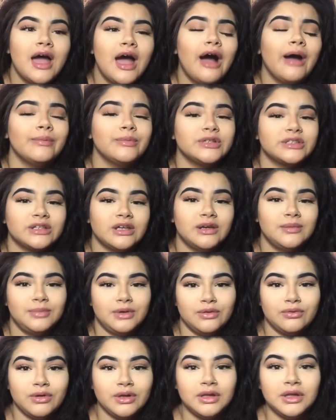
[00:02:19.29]
I'm just going to
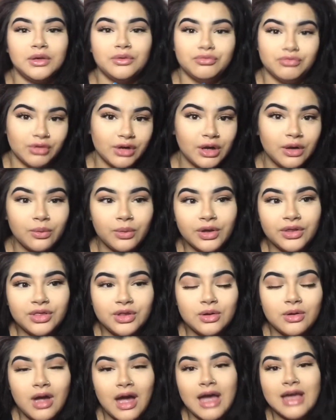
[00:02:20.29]
be really real with
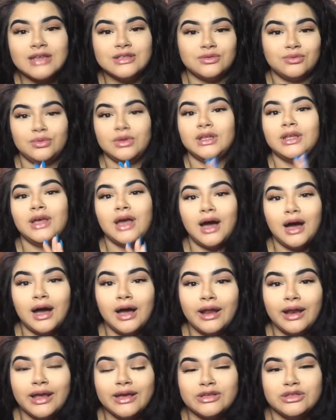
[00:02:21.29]
you guys and really
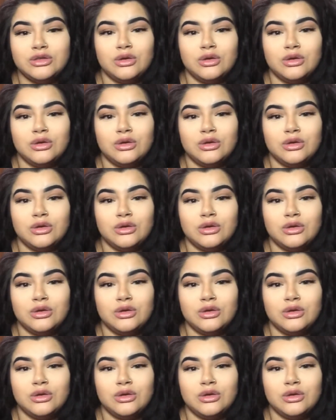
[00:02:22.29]
honest.